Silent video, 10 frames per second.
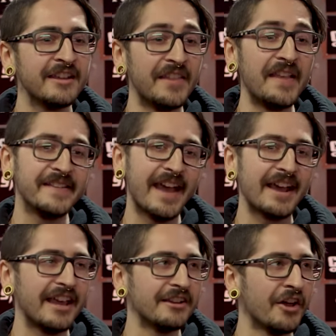this
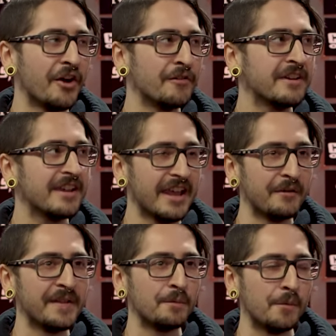decade alone, it
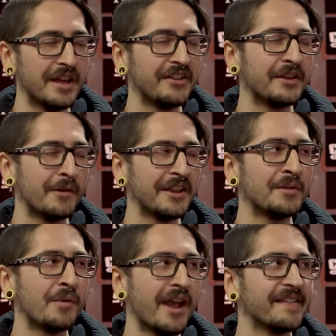was really,
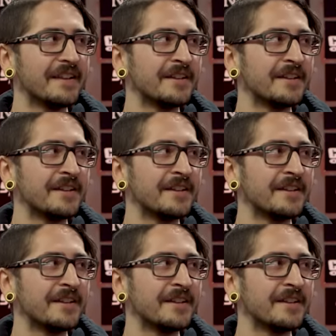really present.